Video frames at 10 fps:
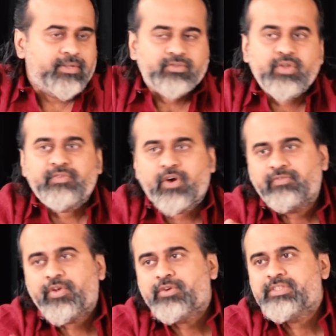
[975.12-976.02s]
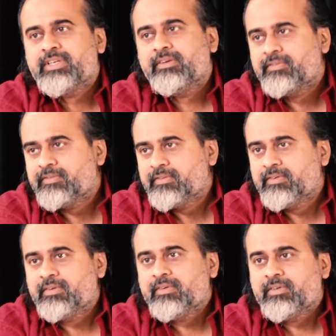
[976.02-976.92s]
So if not for yourself,
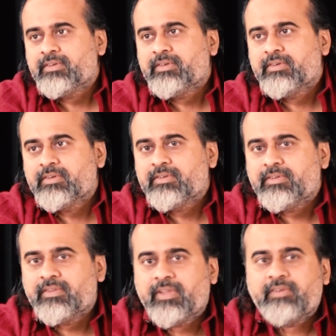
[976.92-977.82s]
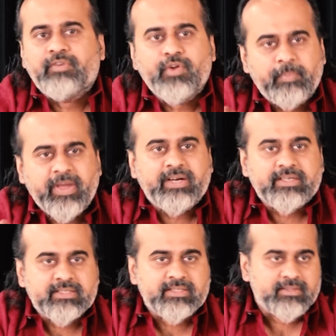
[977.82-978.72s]
then for your
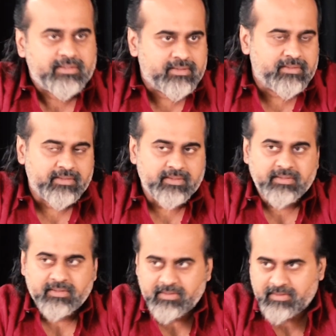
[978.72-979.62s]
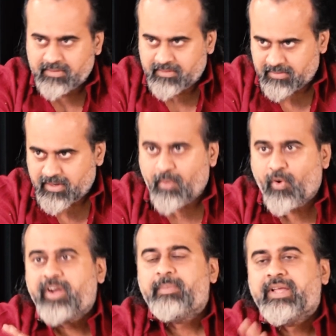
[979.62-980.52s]
parents.
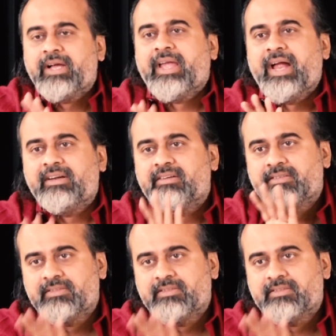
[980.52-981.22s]
Avoid being a cat.